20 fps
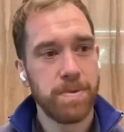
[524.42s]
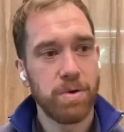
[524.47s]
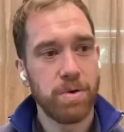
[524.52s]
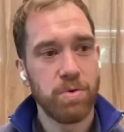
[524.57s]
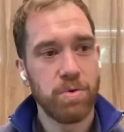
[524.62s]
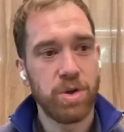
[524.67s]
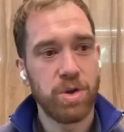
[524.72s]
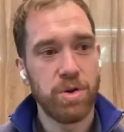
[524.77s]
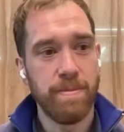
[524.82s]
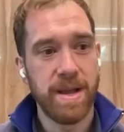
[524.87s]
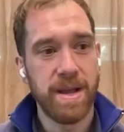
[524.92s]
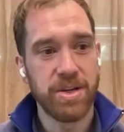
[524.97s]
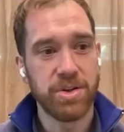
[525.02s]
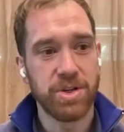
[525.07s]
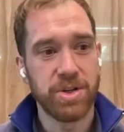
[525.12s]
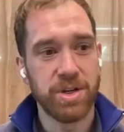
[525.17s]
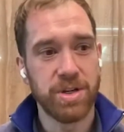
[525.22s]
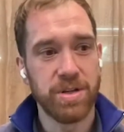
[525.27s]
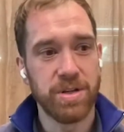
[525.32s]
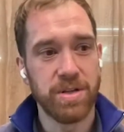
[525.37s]
you
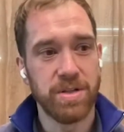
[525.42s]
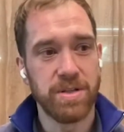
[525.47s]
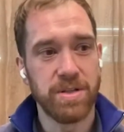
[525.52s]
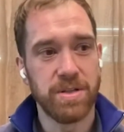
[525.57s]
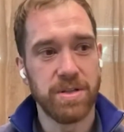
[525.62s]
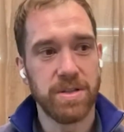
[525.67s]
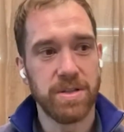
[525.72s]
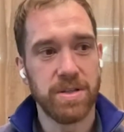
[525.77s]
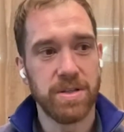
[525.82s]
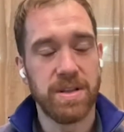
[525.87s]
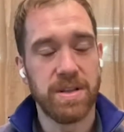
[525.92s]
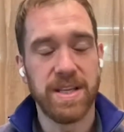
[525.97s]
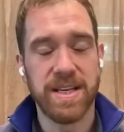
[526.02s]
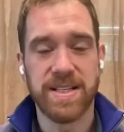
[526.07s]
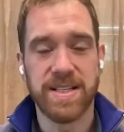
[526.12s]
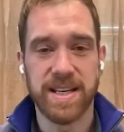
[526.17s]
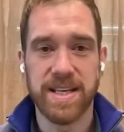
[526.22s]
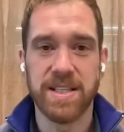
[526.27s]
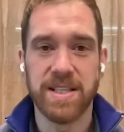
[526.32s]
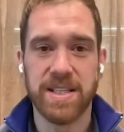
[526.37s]
mentioned
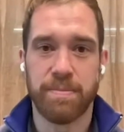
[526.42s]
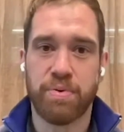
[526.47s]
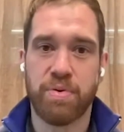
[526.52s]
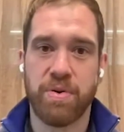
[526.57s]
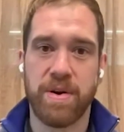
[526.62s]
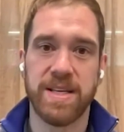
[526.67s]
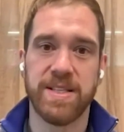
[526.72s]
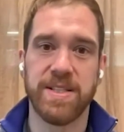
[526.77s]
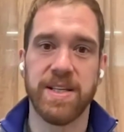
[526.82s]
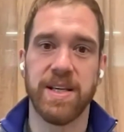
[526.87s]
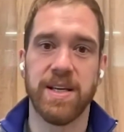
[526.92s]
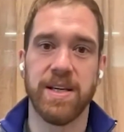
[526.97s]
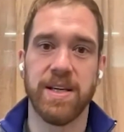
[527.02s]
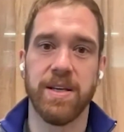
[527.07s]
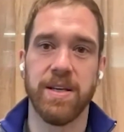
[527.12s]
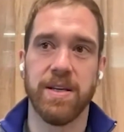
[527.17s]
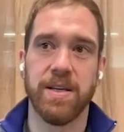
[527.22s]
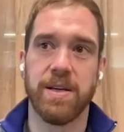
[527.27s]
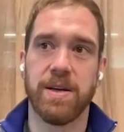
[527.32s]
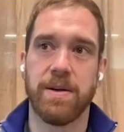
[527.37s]
this is a
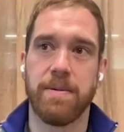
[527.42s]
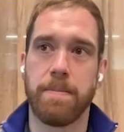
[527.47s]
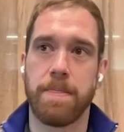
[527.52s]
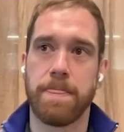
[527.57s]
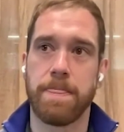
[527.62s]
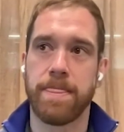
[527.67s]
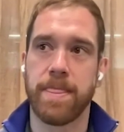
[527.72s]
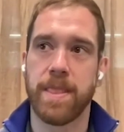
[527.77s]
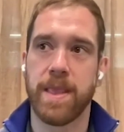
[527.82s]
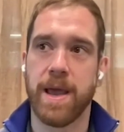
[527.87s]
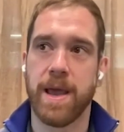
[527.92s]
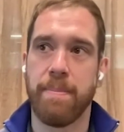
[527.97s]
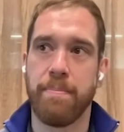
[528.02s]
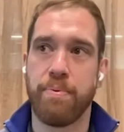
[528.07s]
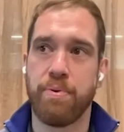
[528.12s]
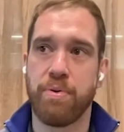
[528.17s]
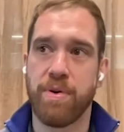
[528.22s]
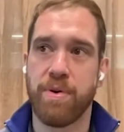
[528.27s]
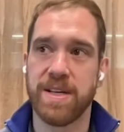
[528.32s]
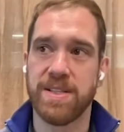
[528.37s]
pressing a
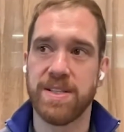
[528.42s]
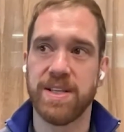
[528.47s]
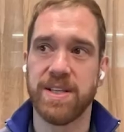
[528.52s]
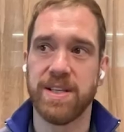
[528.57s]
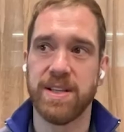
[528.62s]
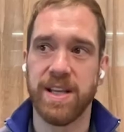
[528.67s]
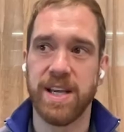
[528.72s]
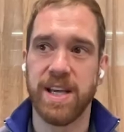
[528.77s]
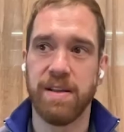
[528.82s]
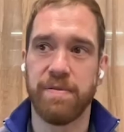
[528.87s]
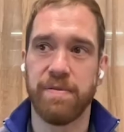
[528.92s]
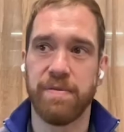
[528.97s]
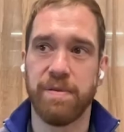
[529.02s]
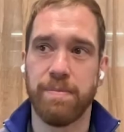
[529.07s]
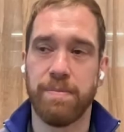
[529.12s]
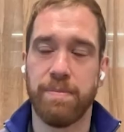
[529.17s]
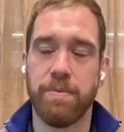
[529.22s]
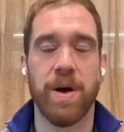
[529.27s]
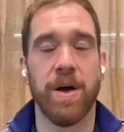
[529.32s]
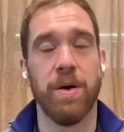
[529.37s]
pressing need for
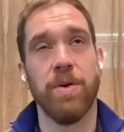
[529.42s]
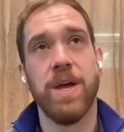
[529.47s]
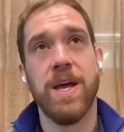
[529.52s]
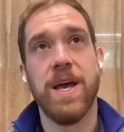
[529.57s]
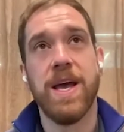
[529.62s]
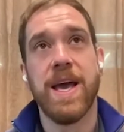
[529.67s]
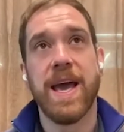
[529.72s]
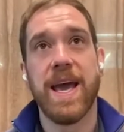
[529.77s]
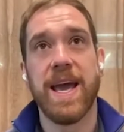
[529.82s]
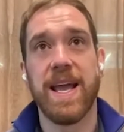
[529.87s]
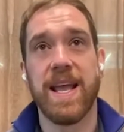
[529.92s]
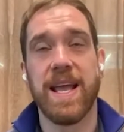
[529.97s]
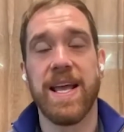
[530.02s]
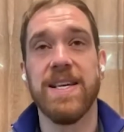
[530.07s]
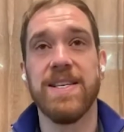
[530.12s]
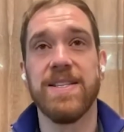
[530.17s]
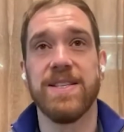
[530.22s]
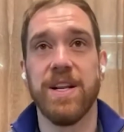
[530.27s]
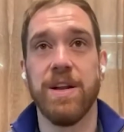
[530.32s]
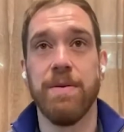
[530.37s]
well it
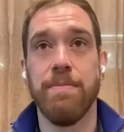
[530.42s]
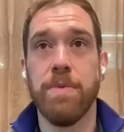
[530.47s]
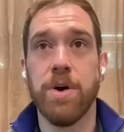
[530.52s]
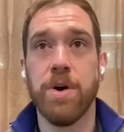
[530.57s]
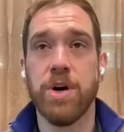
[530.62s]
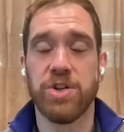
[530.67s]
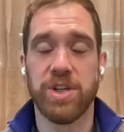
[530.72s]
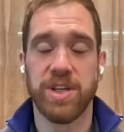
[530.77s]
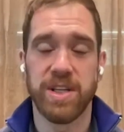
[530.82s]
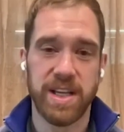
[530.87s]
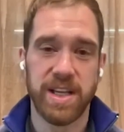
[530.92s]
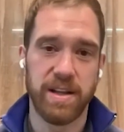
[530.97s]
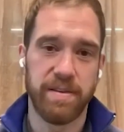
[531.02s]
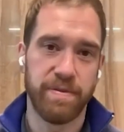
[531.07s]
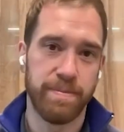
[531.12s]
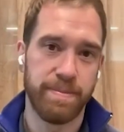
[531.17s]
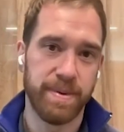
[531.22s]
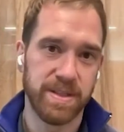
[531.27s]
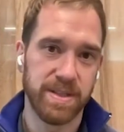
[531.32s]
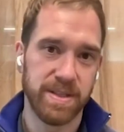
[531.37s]
is an emerging
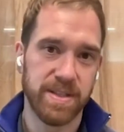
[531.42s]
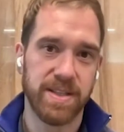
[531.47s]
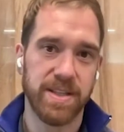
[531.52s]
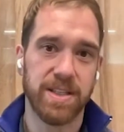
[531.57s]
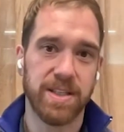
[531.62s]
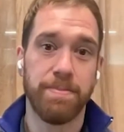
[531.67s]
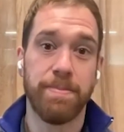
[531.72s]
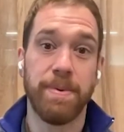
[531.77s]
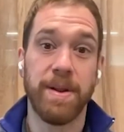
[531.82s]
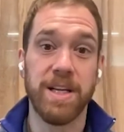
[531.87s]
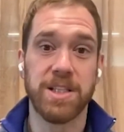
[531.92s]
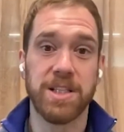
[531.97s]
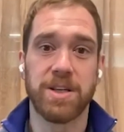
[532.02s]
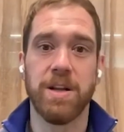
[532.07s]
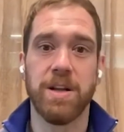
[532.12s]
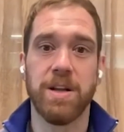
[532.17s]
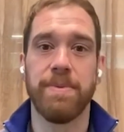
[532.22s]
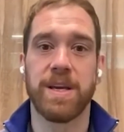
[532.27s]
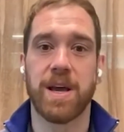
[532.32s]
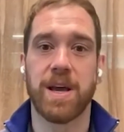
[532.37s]
need for businesses but it's
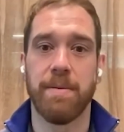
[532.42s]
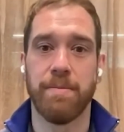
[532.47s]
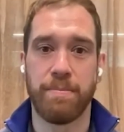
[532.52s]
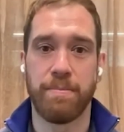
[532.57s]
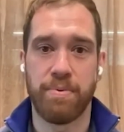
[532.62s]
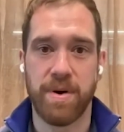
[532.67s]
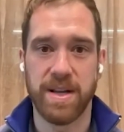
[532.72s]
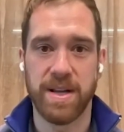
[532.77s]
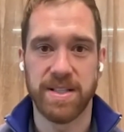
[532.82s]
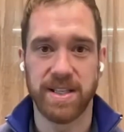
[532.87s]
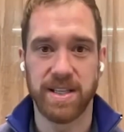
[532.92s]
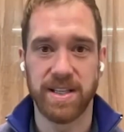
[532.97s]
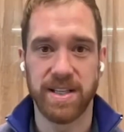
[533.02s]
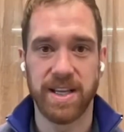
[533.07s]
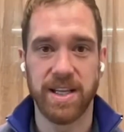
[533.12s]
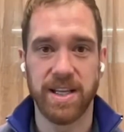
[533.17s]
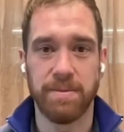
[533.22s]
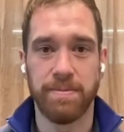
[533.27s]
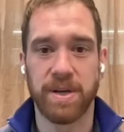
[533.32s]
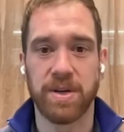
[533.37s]
going to become a pressing
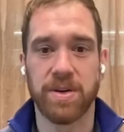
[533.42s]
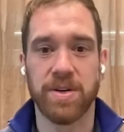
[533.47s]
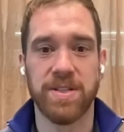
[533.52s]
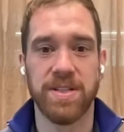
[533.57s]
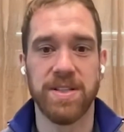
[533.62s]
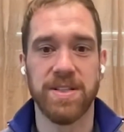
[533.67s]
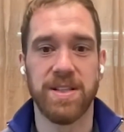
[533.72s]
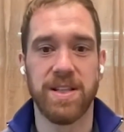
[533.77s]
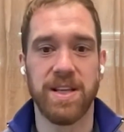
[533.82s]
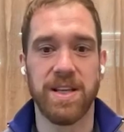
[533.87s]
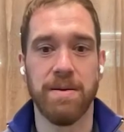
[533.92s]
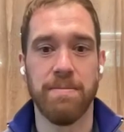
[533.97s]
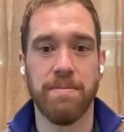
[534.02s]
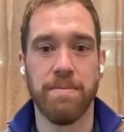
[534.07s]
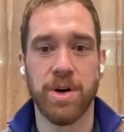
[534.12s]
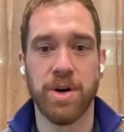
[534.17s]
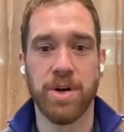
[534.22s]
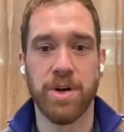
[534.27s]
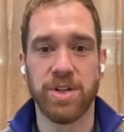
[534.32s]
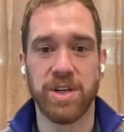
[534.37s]
need because it's the
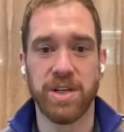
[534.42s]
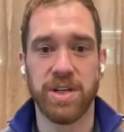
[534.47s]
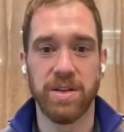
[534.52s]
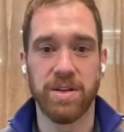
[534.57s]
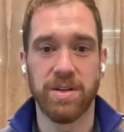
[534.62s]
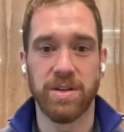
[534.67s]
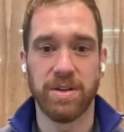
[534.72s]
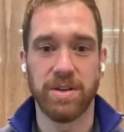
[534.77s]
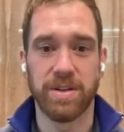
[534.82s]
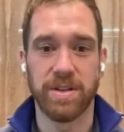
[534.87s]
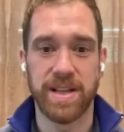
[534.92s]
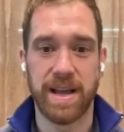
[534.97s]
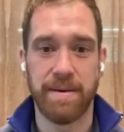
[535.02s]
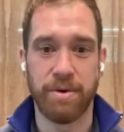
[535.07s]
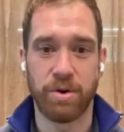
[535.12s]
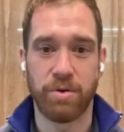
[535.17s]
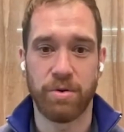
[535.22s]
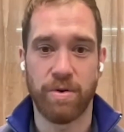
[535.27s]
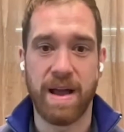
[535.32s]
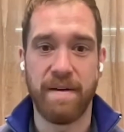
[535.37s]
emerging
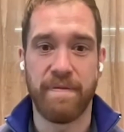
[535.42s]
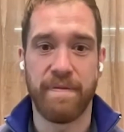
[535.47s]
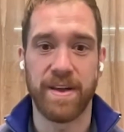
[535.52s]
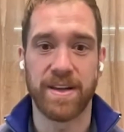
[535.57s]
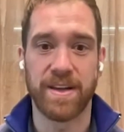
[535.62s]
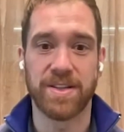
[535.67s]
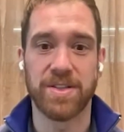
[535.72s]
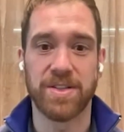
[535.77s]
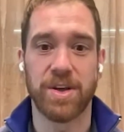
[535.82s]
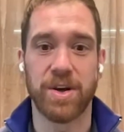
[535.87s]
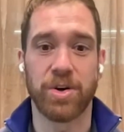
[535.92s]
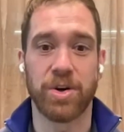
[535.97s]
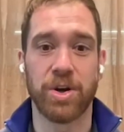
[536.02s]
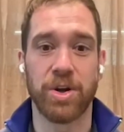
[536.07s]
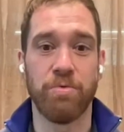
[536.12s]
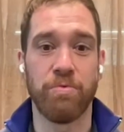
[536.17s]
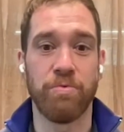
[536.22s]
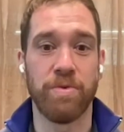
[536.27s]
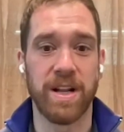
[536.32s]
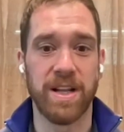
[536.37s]
demographics that are
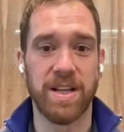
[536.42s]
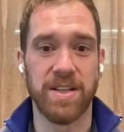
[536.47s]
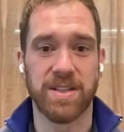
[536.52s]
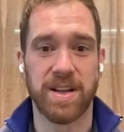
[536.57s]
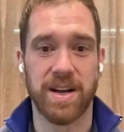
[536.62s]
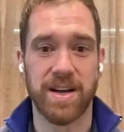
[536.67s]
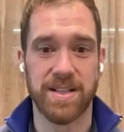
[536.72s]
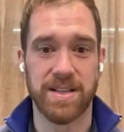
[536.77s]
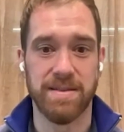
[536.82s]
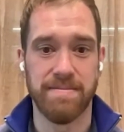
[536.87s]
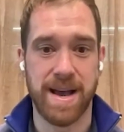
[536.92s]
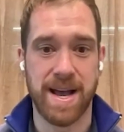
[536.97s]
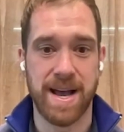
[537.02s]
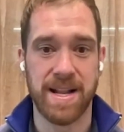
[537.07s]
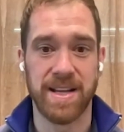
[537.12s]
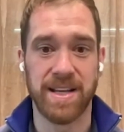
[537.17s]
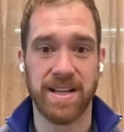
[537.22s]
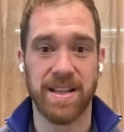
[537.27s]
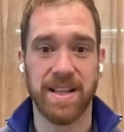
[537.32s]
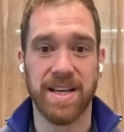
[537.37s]
going to really start
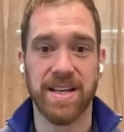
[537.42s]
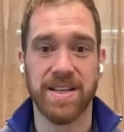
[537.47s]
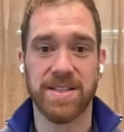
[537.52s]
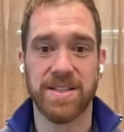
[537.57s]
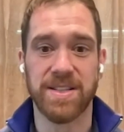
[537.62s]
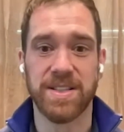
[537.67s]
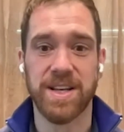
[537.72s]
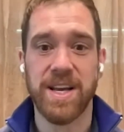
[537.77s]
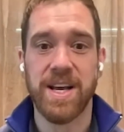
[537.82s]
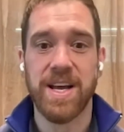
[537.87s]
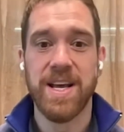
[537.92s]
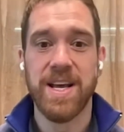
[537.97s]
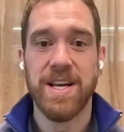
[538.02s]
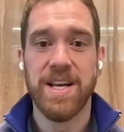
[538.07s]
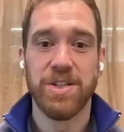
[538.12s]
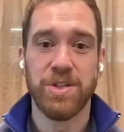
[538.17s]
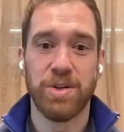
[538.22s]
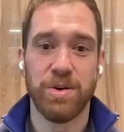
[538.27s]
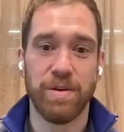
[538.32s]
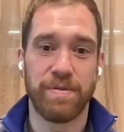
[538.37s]
demanding this
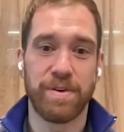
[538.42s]
so yeah.